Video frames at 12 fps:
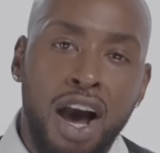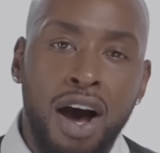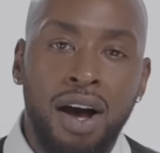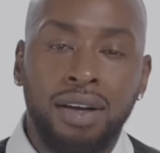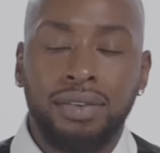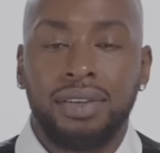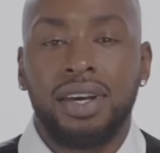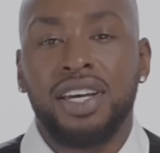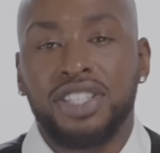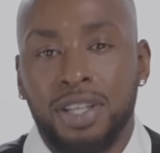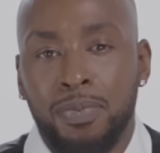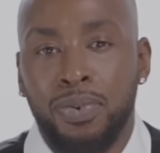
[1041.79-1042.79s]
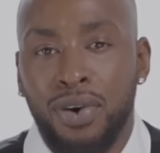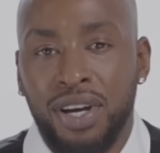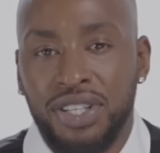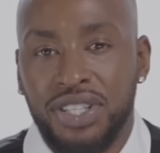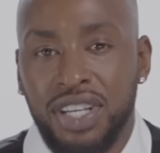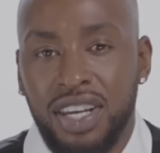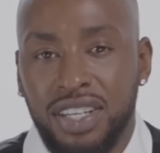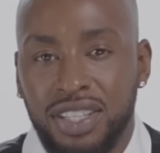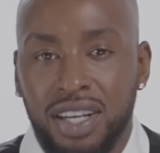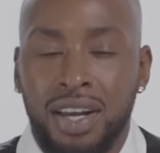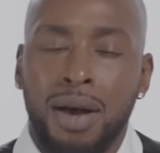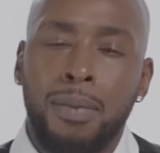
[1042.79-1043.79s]
y'all, it's your boy
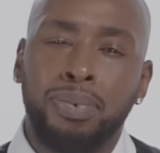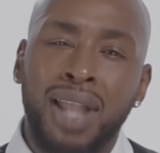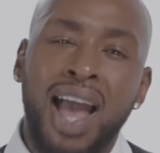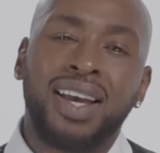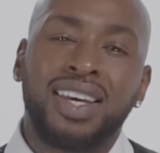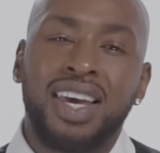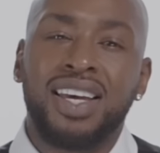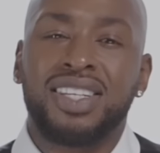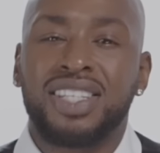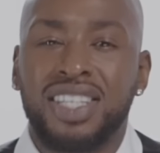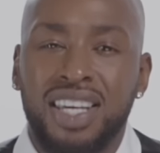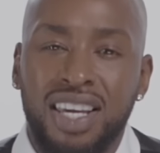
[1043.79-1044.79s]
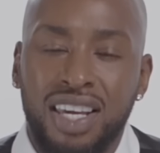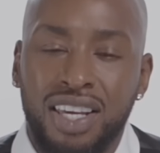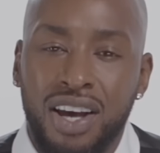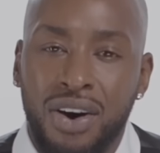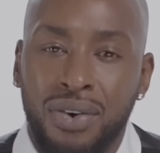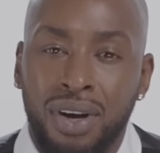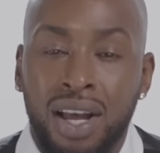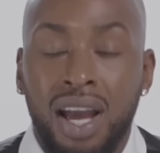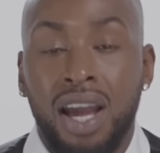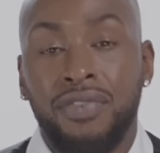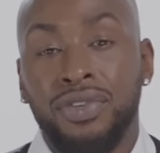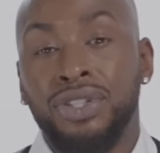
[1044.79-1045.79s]
Caesar, Black Ink CEO.
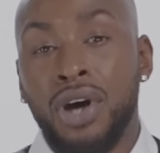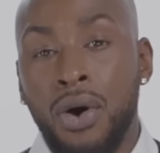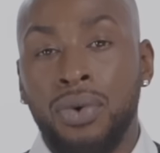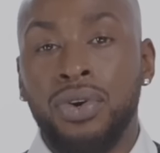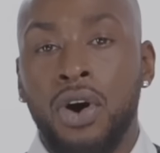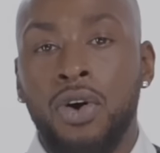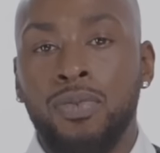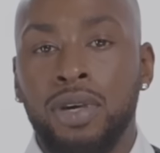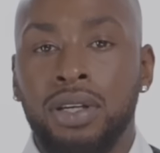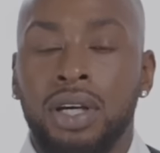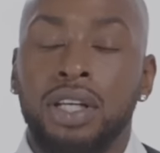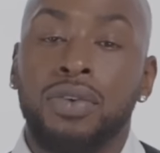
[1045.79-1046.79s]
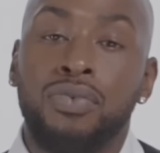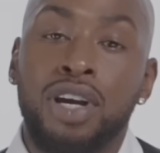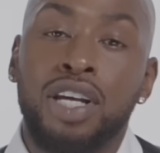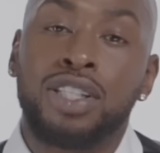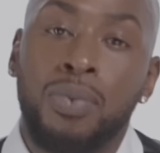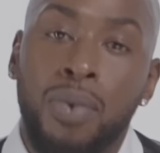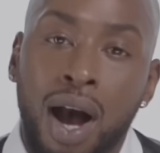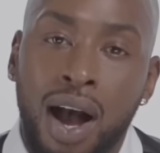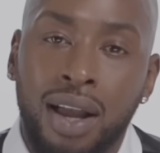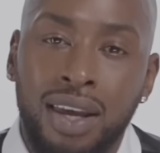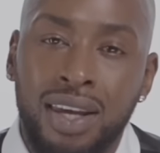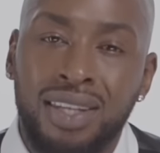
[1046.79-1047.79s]
And if you don't know me, the reason
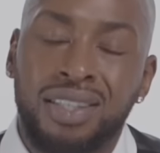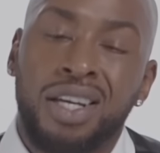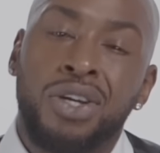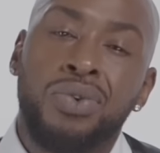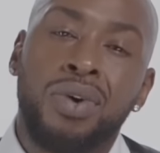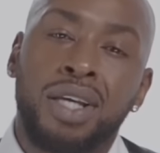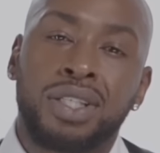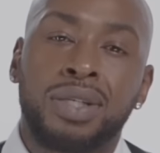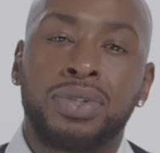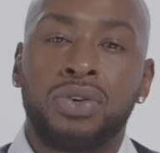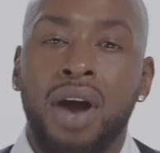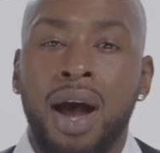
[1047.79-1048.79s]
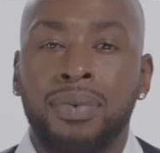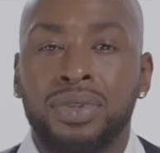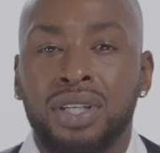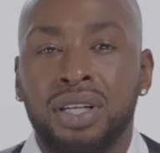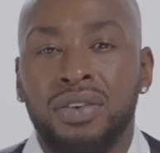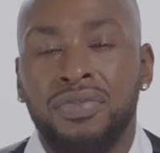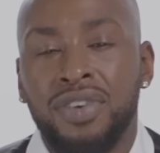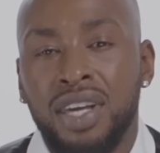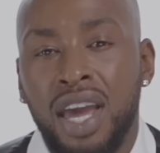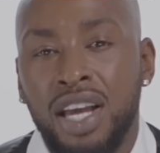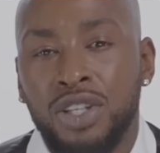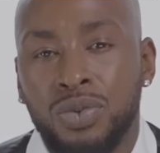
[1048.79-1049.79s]
why is you ain't subscribed to
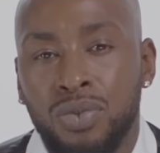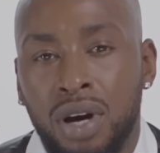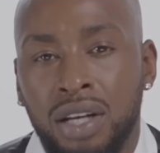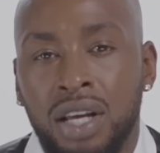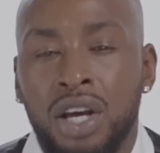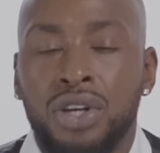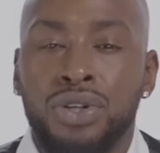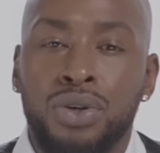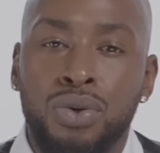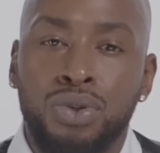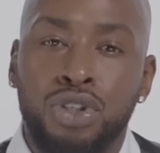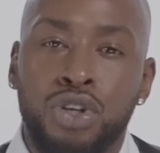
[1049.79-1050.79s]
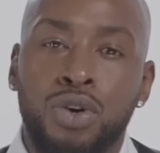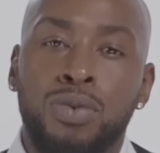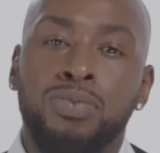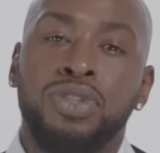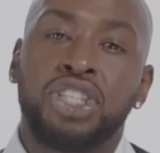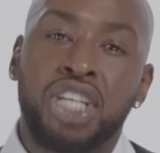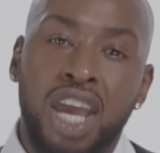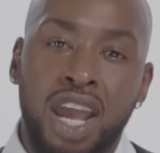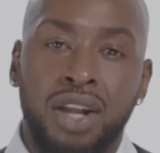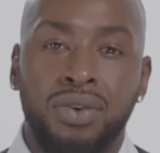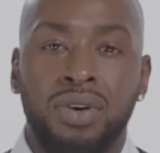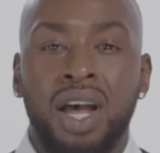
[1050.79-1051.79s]
VH1 YouTube
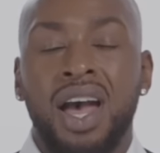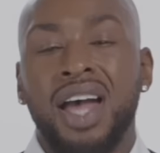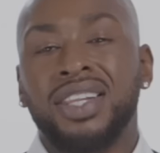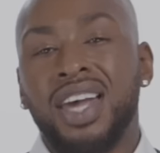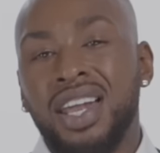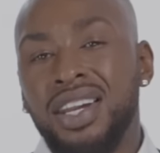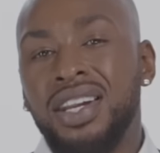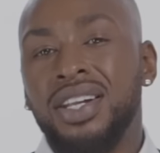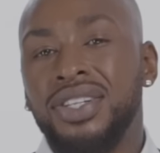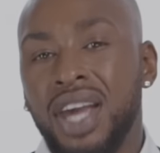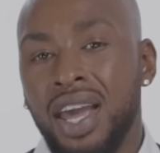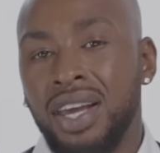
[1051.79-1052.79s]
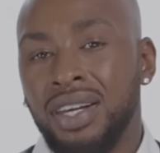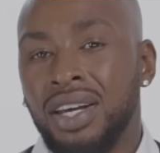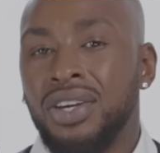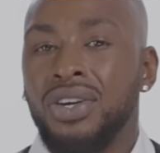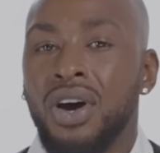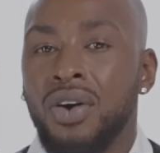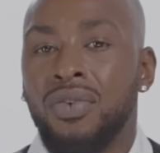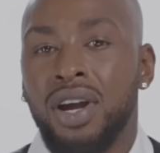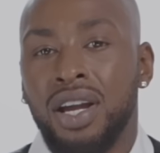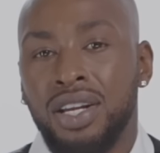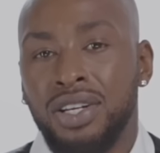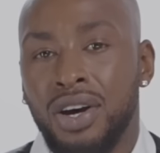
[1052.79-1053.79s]
channel. At the end of the day, you
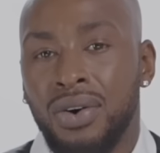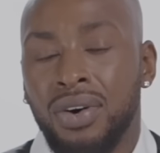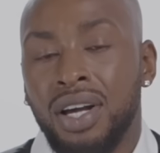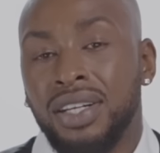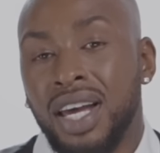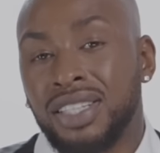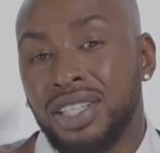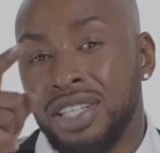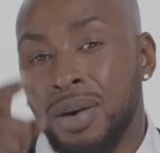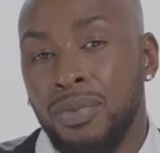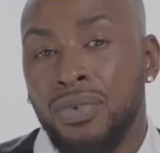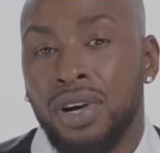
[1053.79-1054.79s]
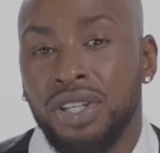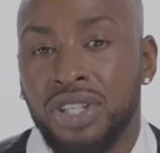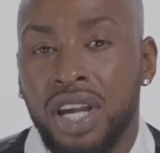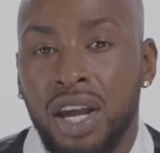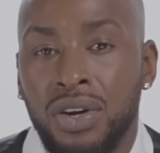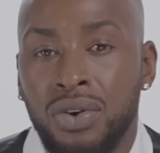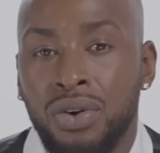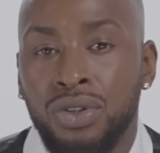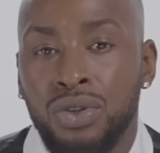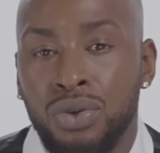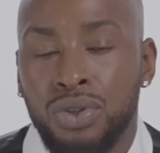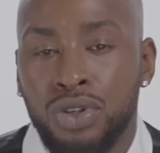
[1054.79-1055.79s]
already know that's the number one channel on
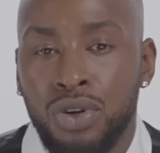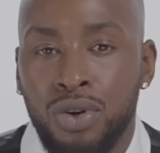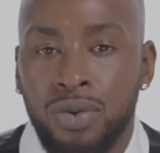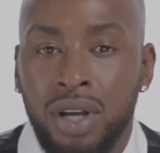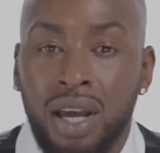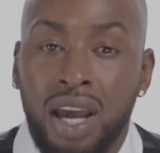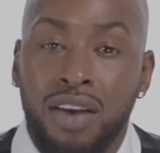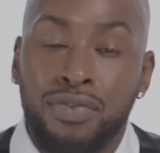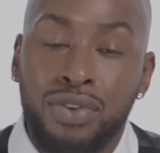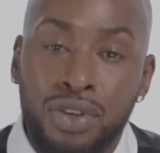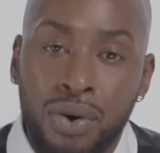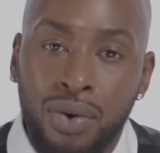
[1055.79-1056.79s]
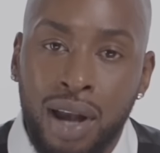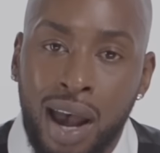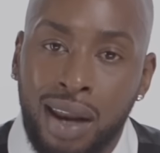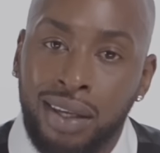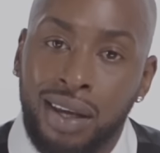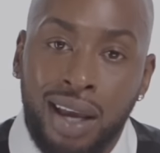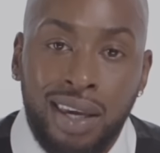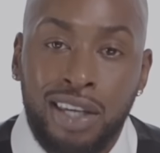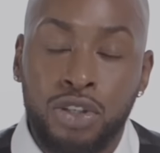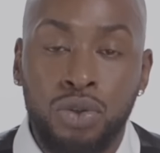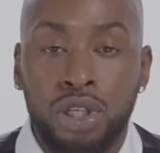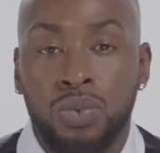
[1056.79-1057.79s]
YouTube. And if you don't got it, I
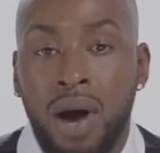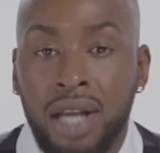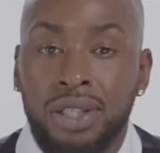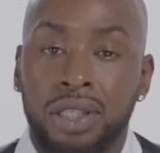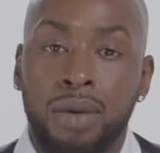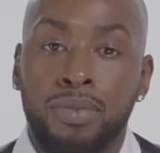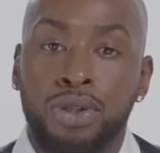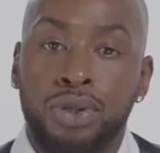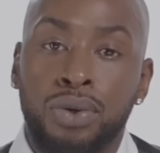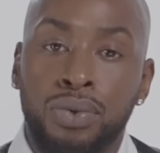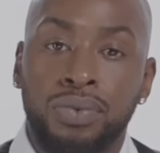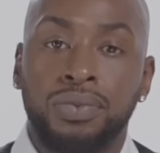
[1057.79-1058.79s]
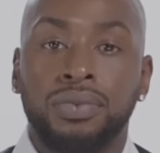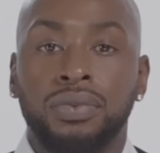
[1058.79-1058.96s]
guess you just watch the number two.